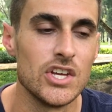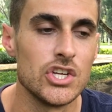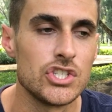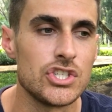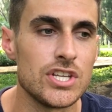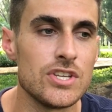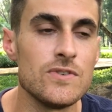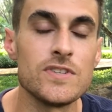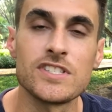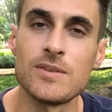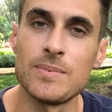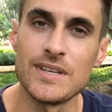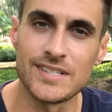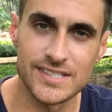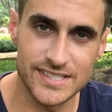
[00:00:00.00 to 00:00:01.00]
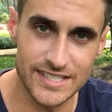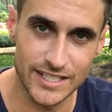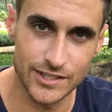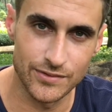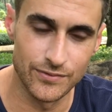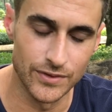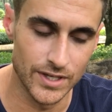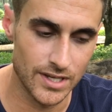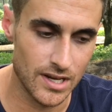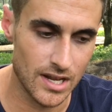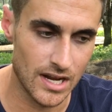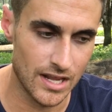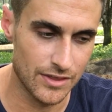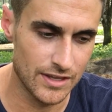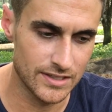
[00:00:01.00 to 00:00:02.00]
she used to be 6 foot,
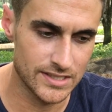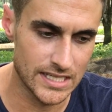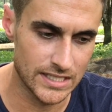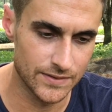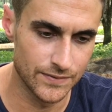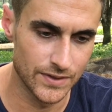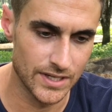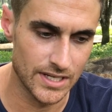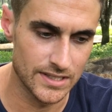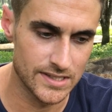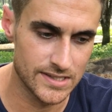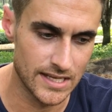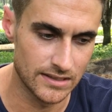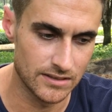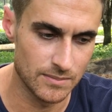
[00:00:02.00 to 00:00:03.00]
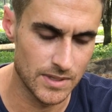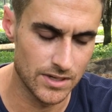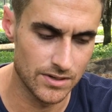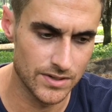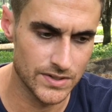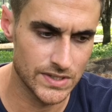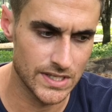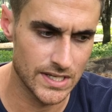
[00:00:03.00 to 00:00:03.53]
and I think 6 foot in centimeters